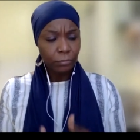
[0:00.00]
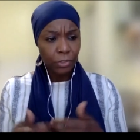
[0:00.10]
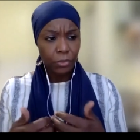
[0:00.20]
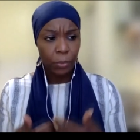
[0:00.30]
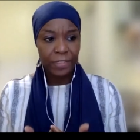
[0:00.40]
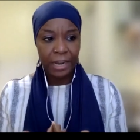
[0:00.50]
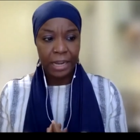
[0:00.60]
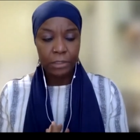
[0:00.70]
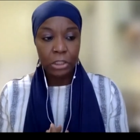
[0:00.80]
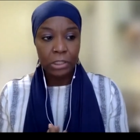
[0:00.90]
the way that I
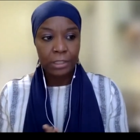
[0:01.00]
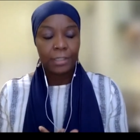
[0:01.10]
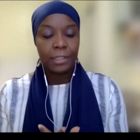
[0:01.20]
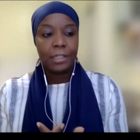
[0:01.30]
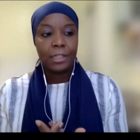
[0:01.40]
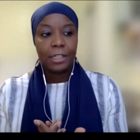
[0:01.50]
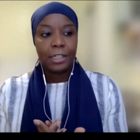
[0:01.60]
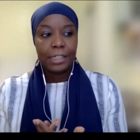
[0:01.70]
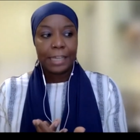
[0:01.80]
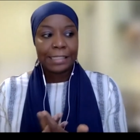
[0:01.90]
look,
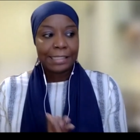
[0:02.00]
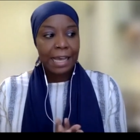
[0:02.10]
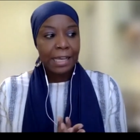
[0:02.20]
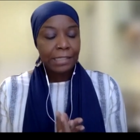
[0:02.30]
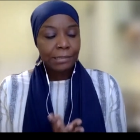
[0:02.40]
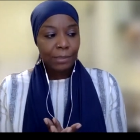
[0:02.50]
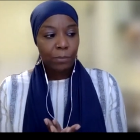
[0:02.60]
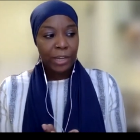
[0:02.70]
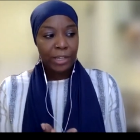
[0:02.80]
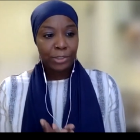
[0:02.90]
is that in some
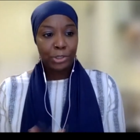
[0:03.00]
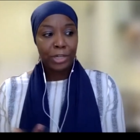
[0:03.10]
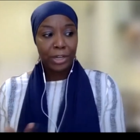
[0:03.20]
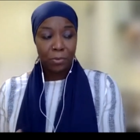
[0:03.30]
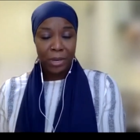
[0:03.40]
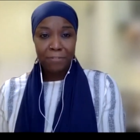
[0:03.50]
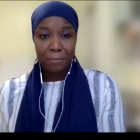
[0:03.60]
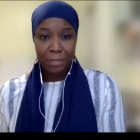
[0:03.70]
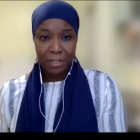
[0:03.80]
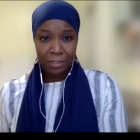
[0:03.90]
way a turning away
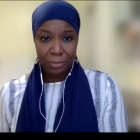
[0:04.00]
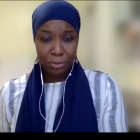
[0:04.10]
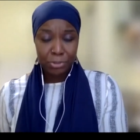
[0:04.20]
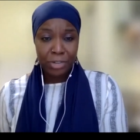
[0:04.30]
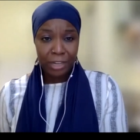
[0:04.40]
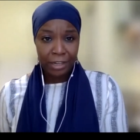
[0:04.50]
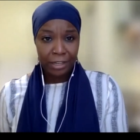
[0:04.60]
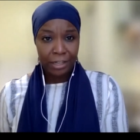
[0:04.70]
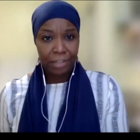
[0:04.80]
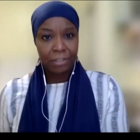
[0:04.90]
from Allah's beauty
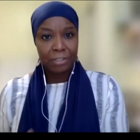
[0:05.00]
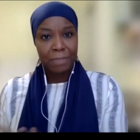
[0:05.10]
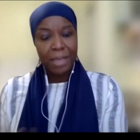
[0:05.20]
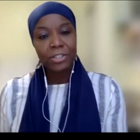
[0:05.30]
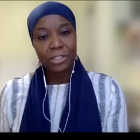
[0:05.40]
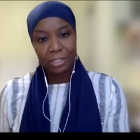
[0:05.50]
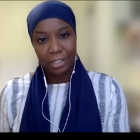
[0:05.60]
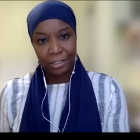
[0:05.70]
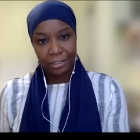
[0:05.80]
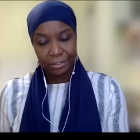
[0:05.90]
and Allah's
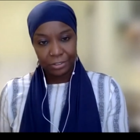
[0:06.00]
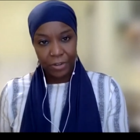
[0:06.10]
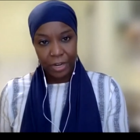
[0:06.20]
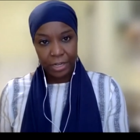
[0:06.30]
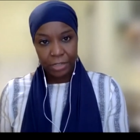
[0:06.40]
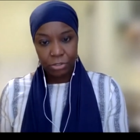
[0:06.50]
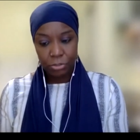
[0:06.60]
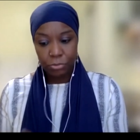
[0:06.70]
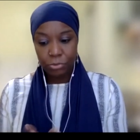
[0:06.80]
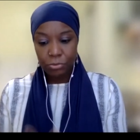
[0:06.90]
majesty, right? And so
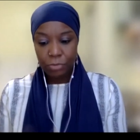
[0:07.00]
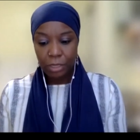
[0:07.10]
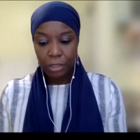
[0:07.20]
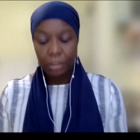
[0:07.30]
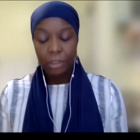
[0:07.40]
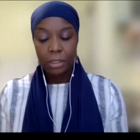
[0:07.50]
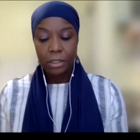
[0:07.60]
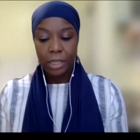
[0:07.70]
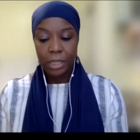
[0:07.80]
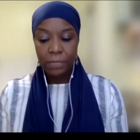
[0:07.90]
doing
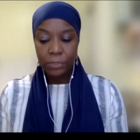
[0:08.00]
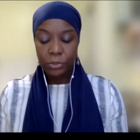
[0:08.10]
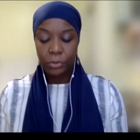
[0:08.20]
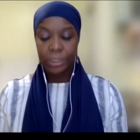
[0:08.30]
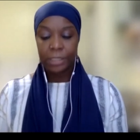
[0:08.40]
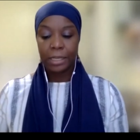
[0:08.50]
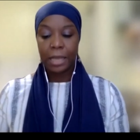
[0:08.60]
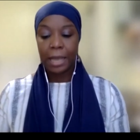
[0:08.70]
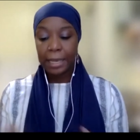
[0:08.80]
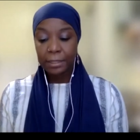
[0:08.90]
the inventory, I think,
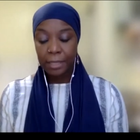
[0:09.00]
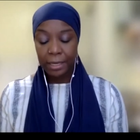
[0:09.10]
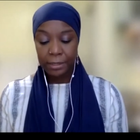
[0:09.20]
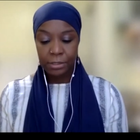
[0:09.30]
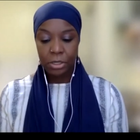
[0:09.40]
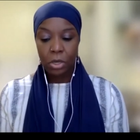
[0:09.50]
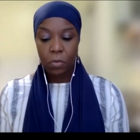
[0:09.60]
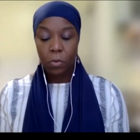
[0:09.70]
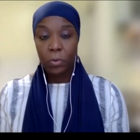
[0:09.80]
highlights what